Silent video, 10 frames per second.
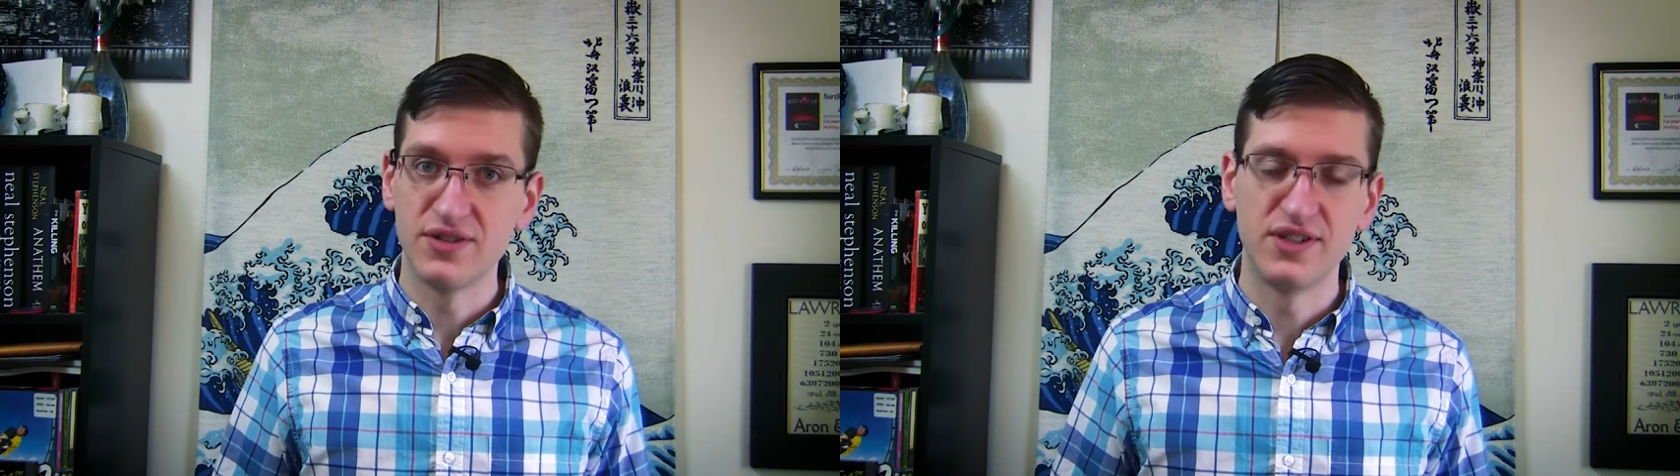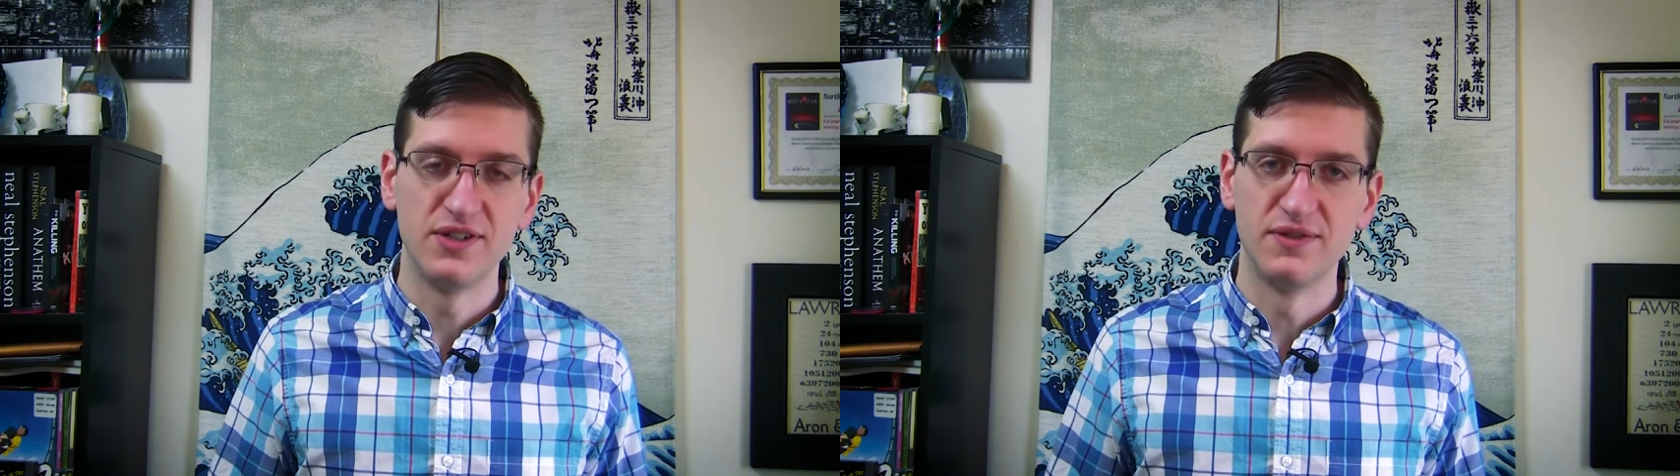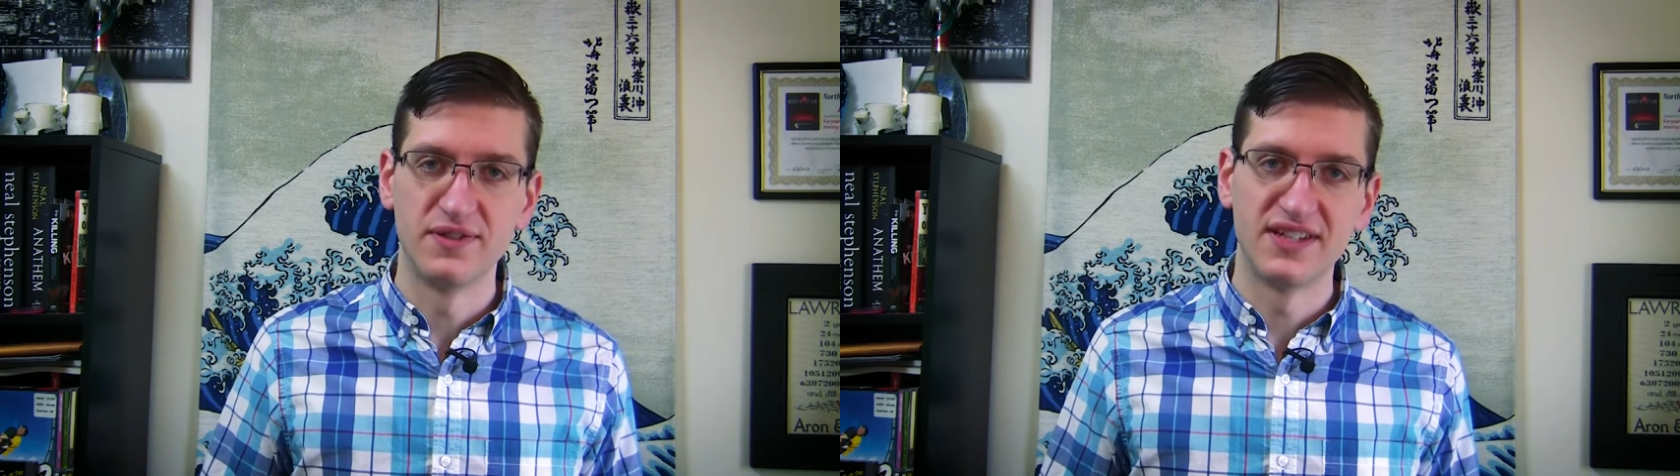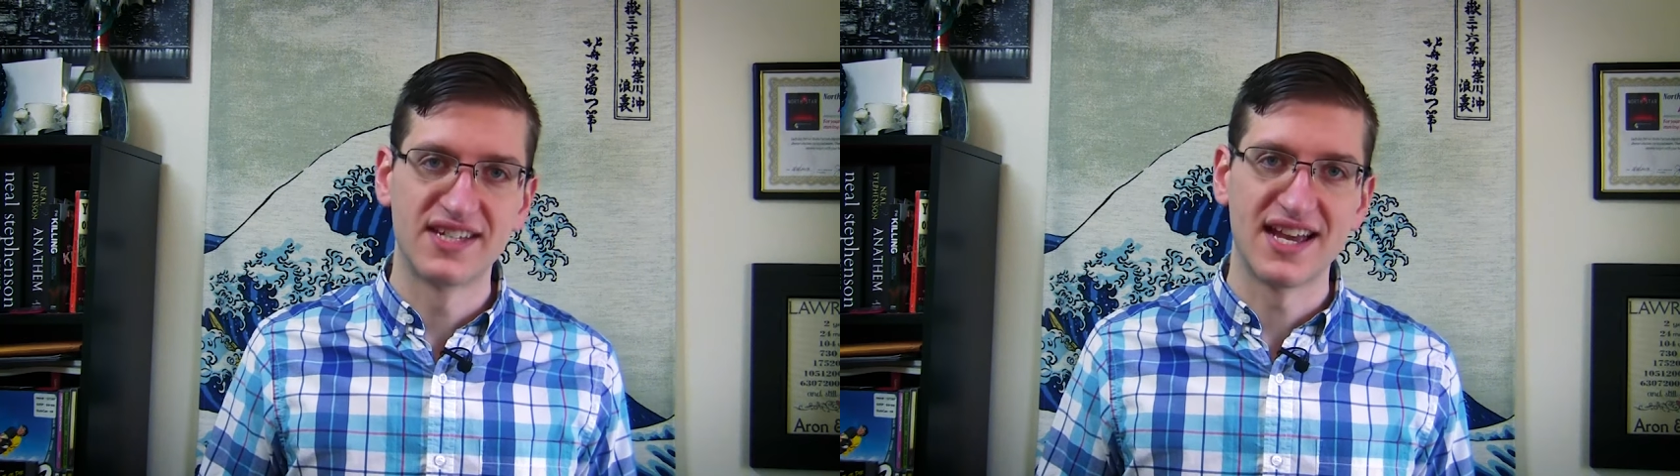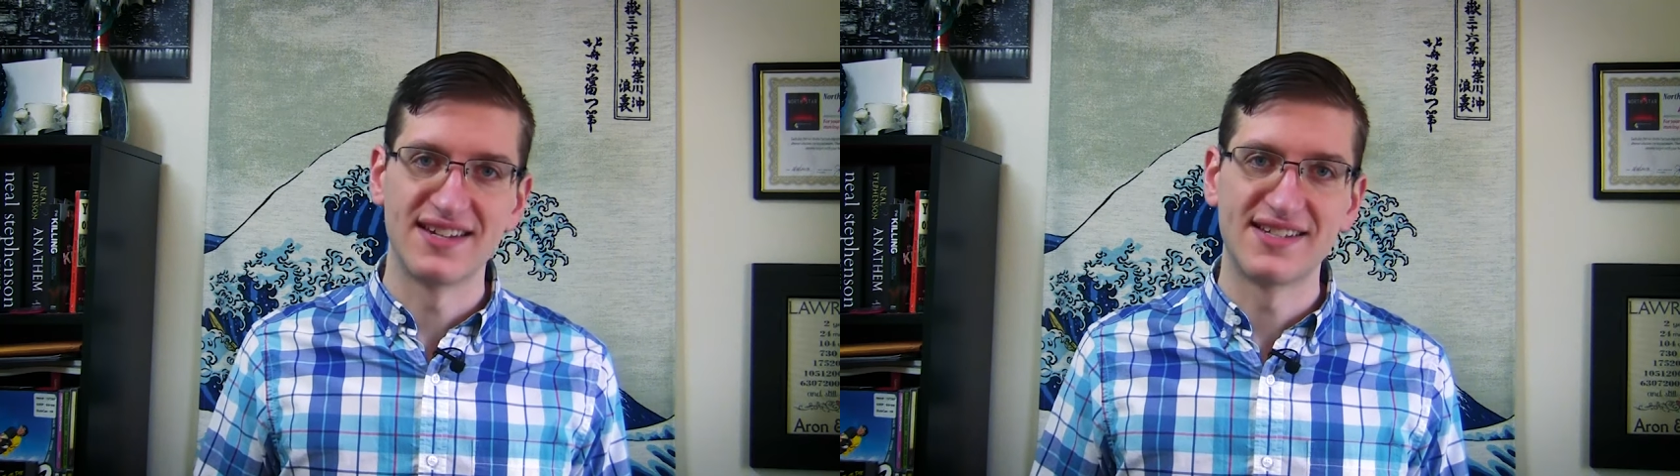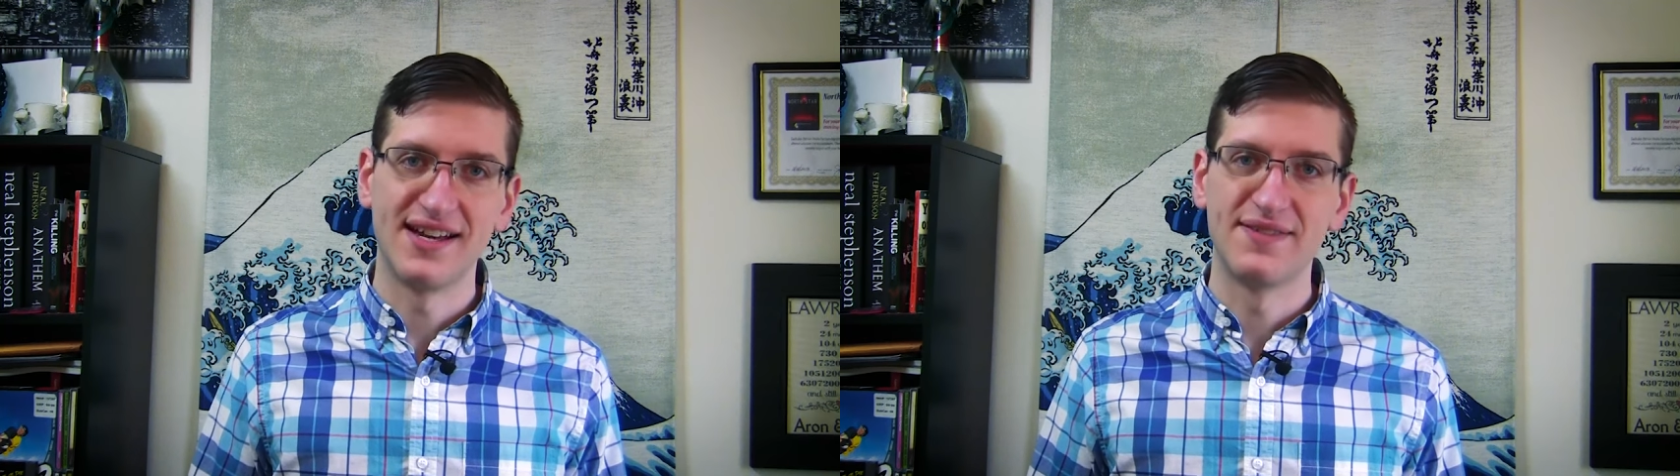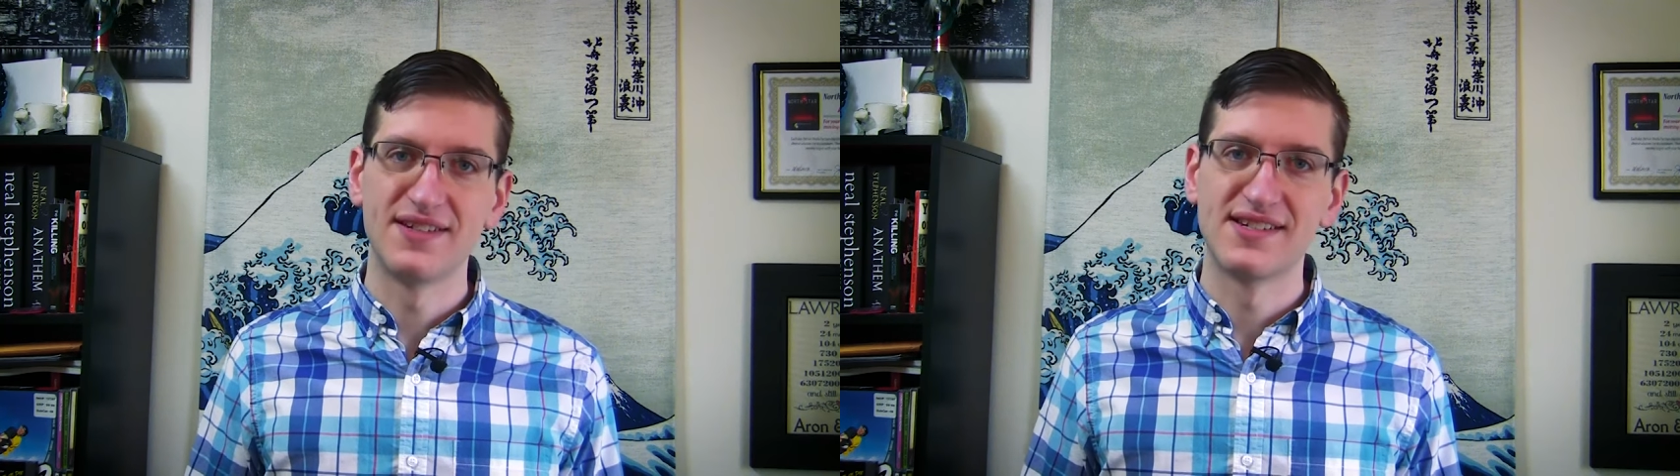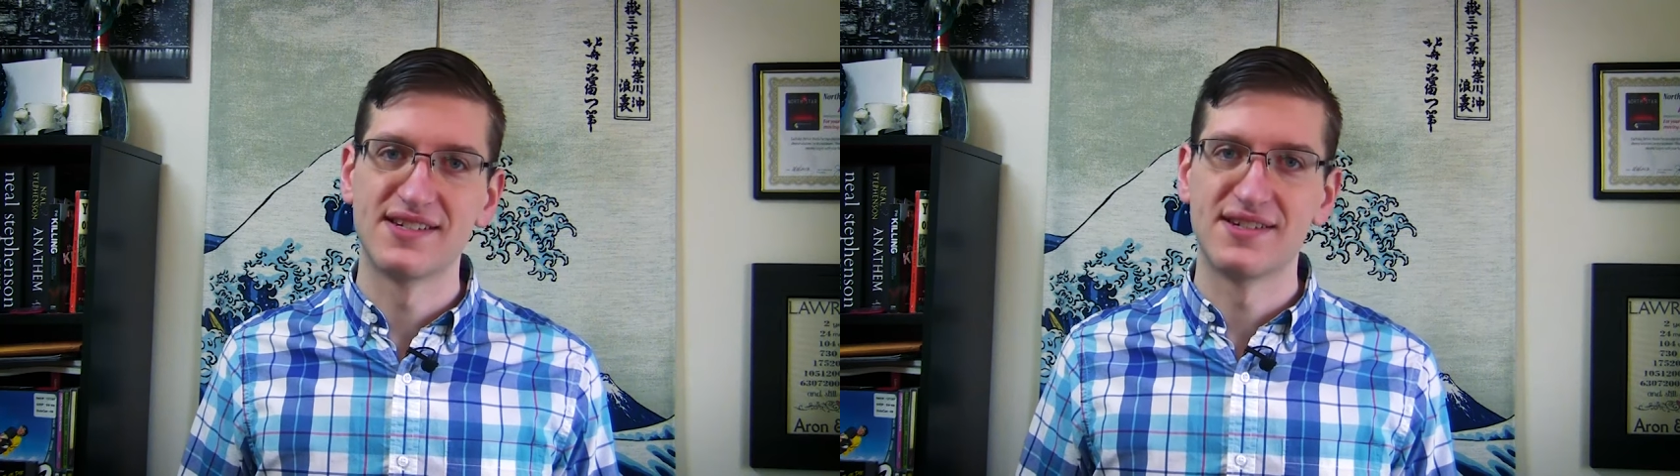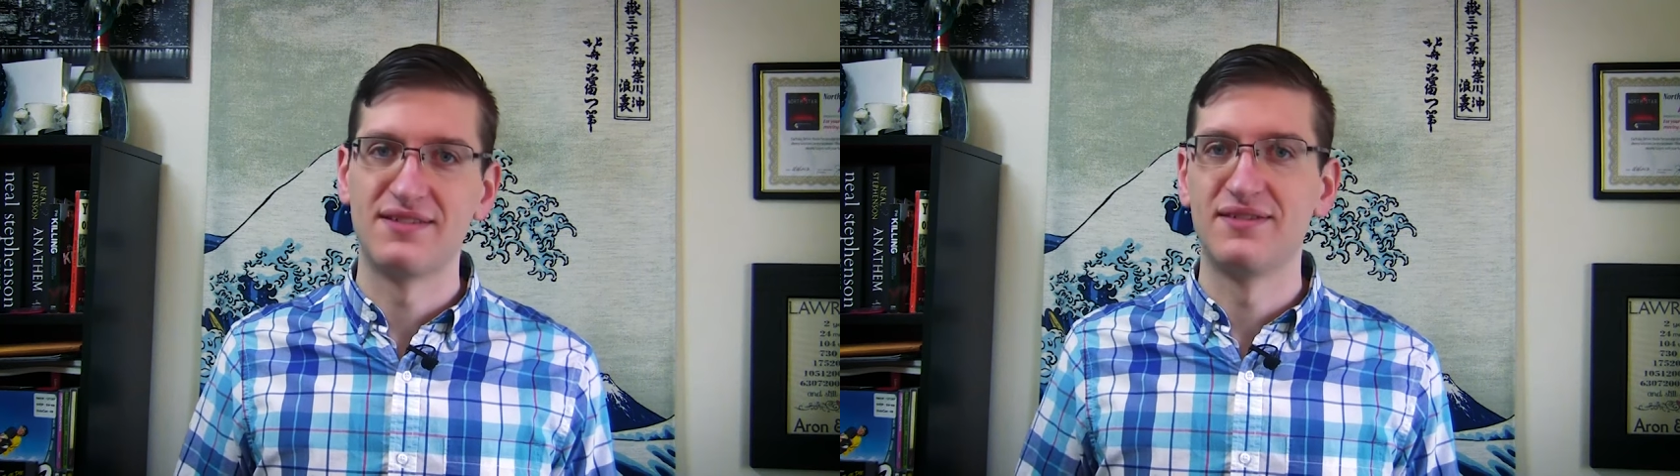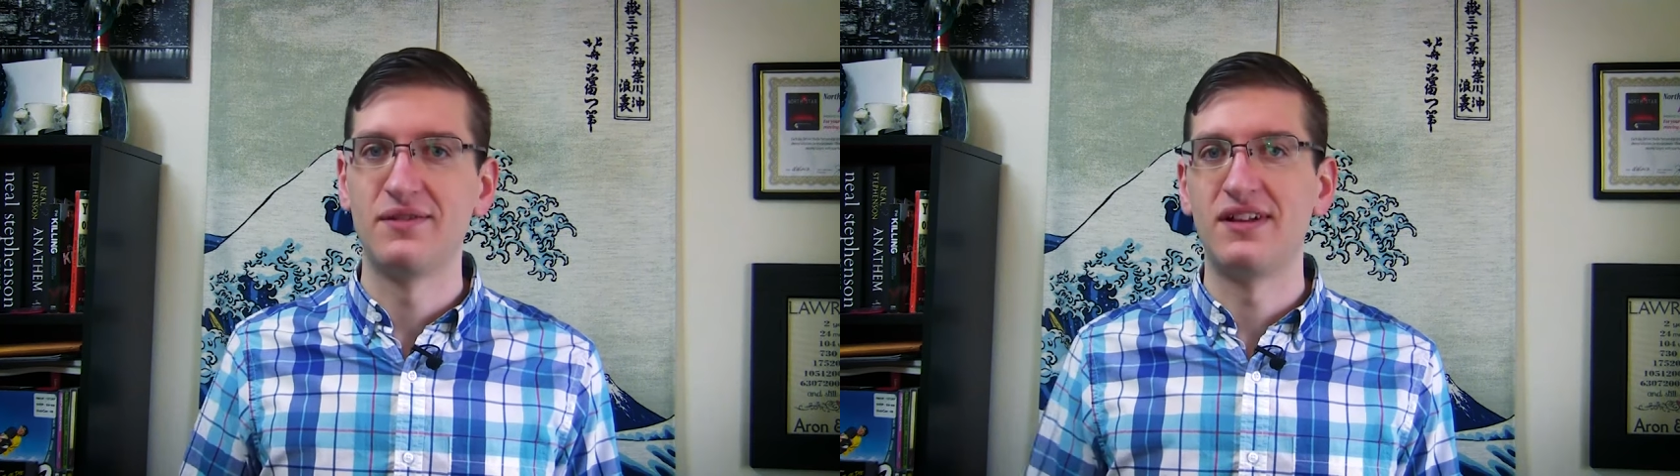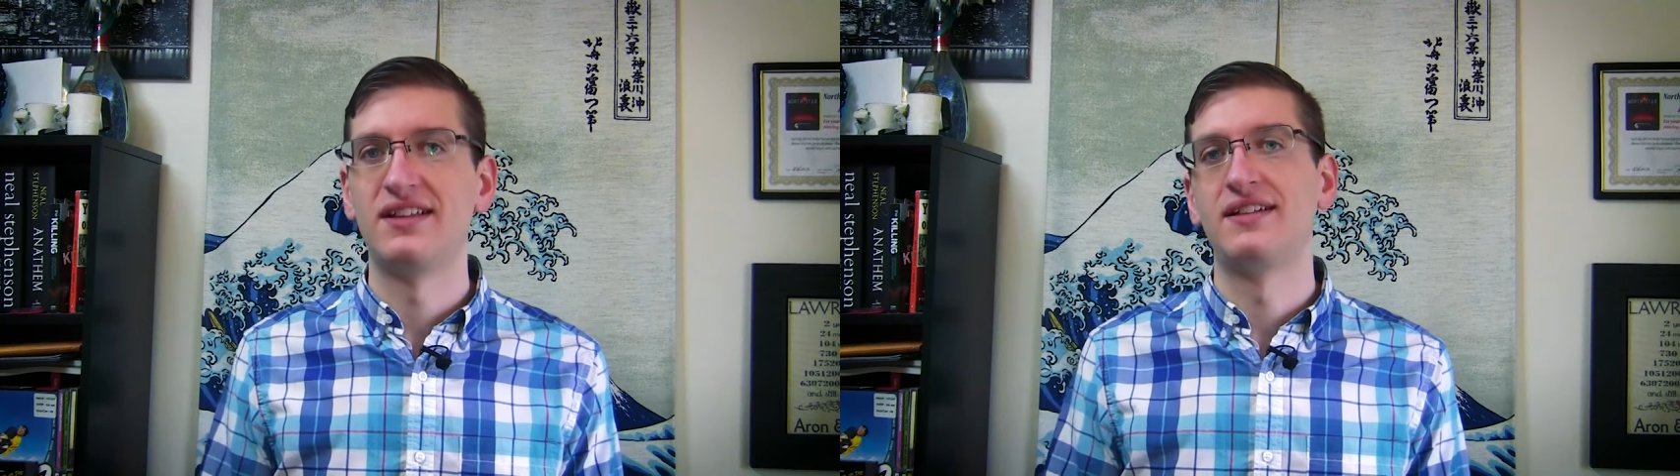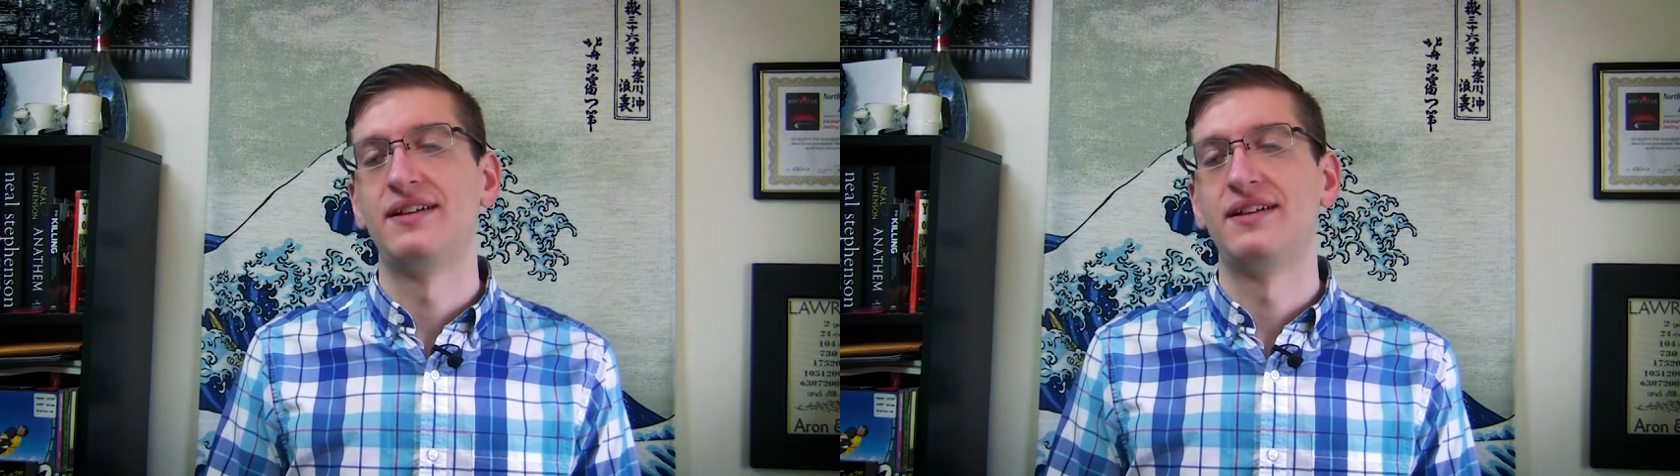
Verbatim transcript: to for this kind of stuff because there's a,